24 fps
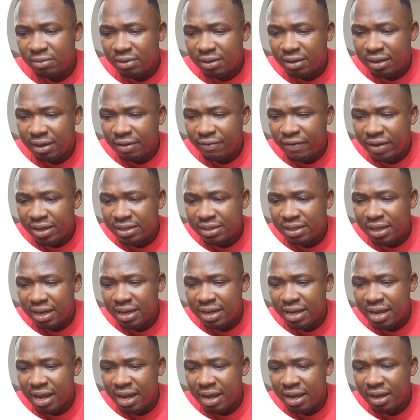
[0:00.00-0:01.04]
reversal
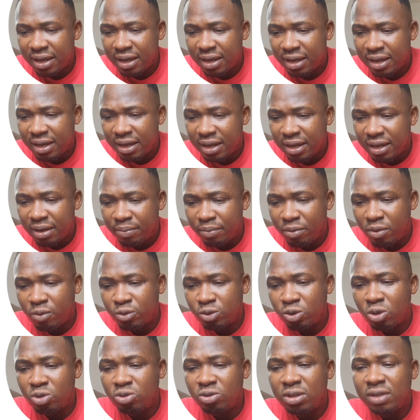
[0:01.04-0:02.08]
here, but we
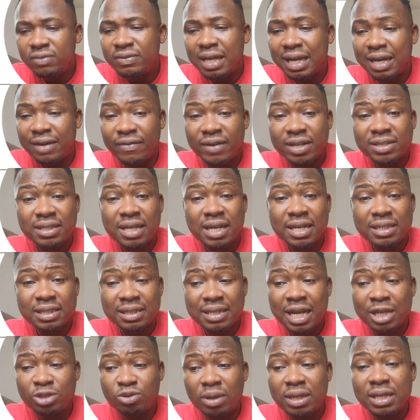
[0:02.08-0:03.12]
don't know if that reversal is
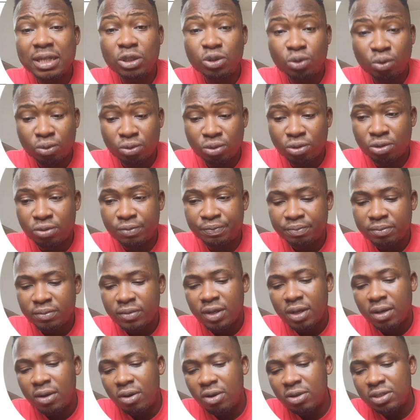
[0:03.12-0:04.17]
actually truth
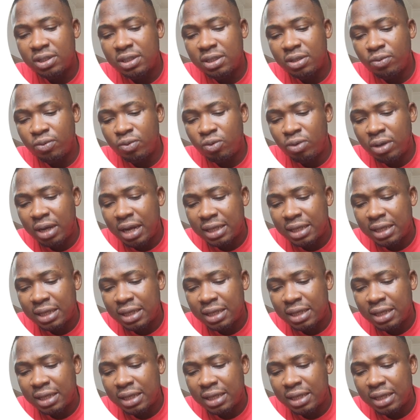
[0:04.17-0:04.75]
until we look